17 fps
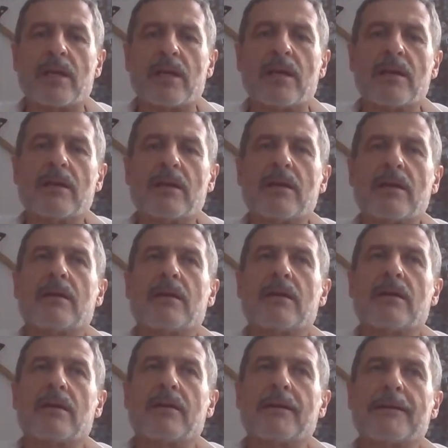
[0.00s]
if
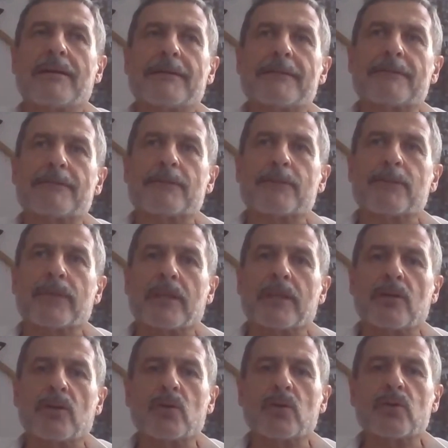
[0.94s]
somebody
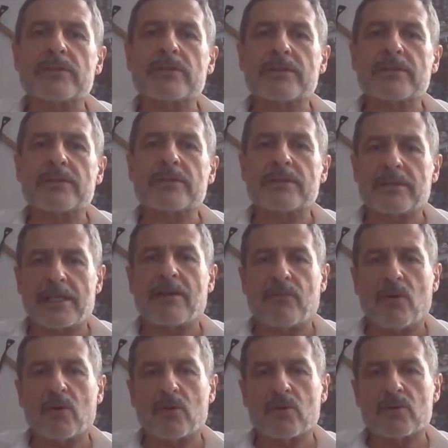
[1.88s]
uh,
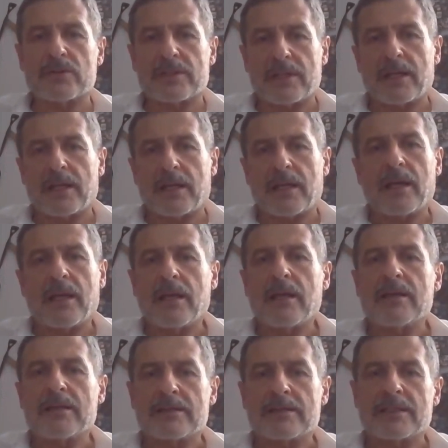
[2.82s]
lose their
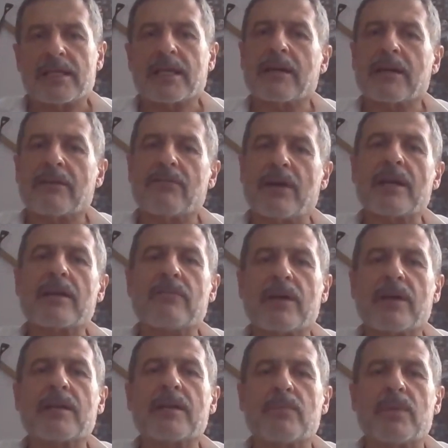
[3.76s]
focus,
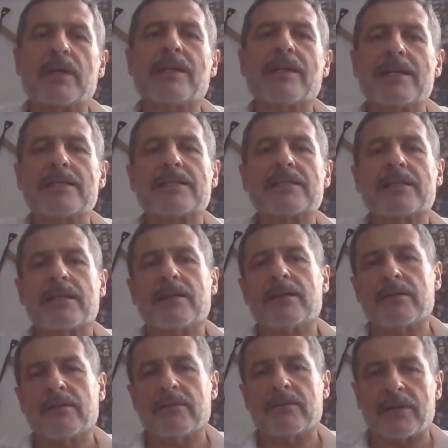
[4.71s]
they have very, very
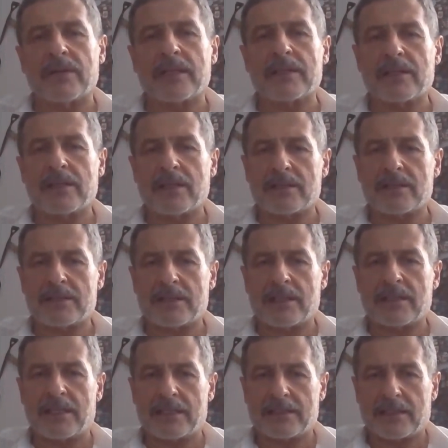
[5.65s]
big risk
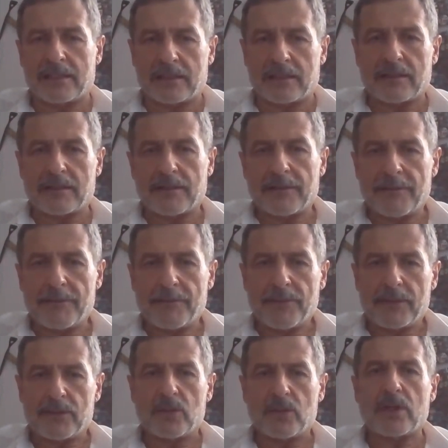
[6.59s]
when they
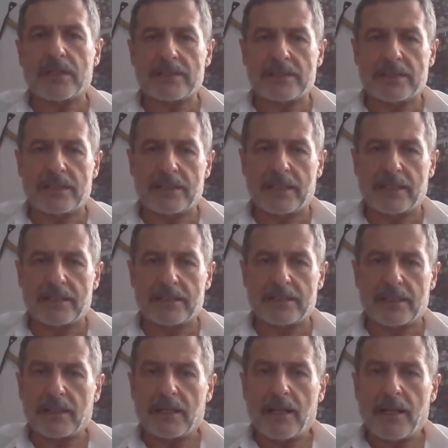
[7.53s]
descend,
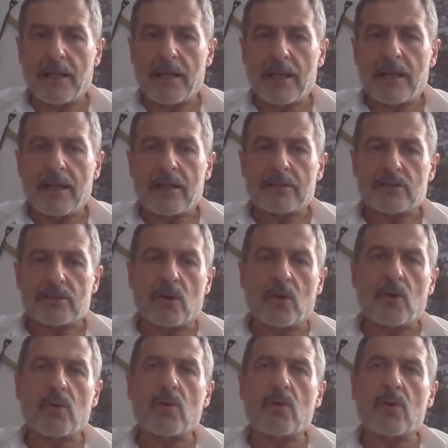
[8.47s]
during the descent.
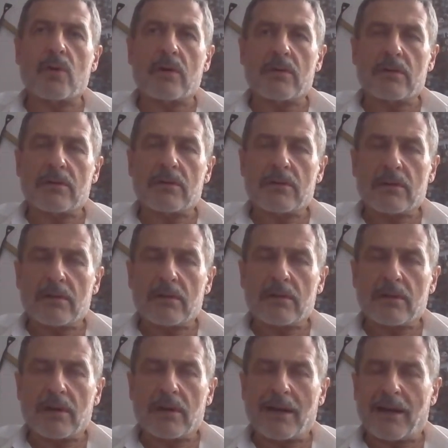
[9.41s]

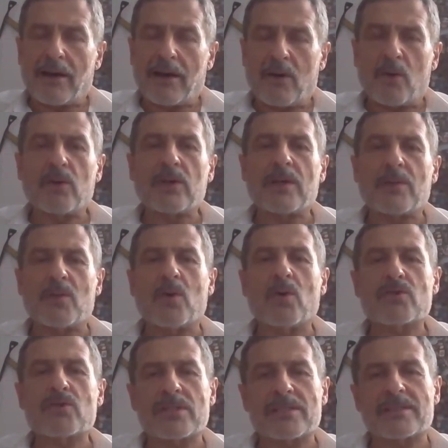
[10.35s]
So
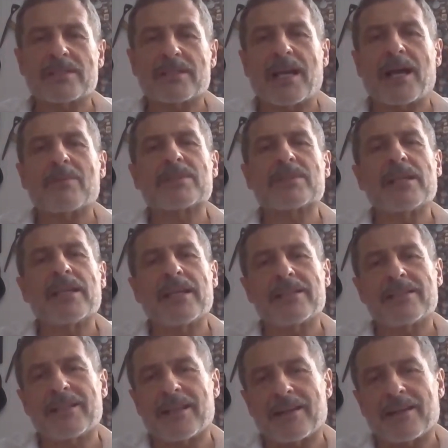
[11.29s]
all emotions comes
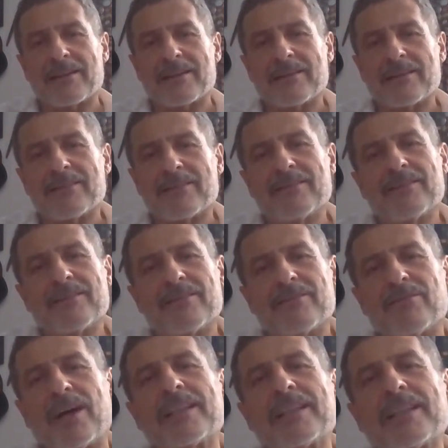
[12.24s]
later,
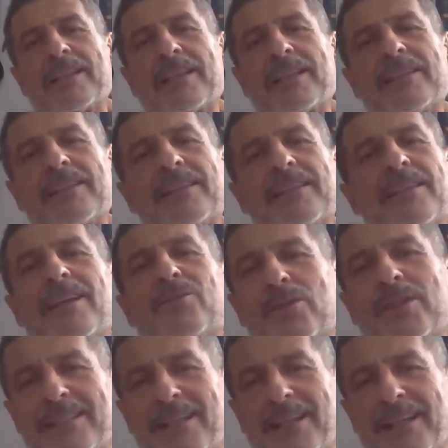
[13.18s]
1
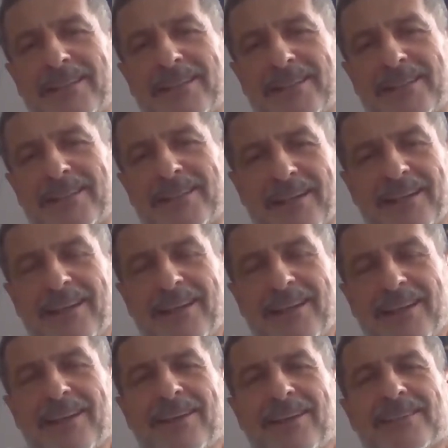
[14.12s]
day, 2 days
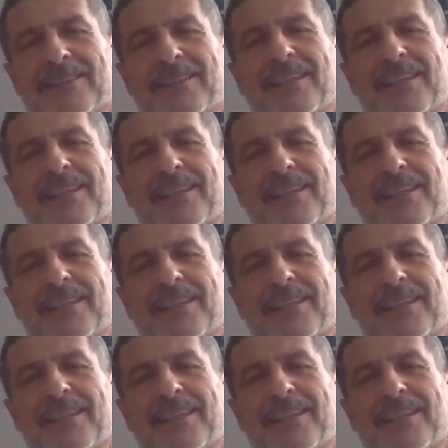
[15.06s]
later.